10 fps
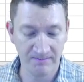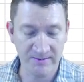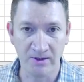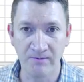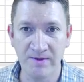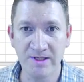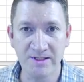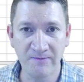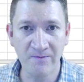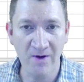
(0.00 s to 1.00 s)
So
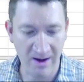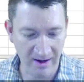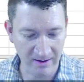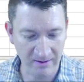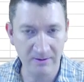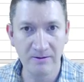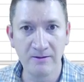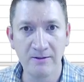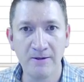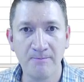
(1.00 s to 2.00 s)
this file
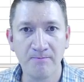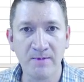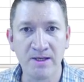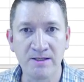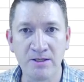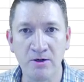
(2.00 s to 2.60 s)
is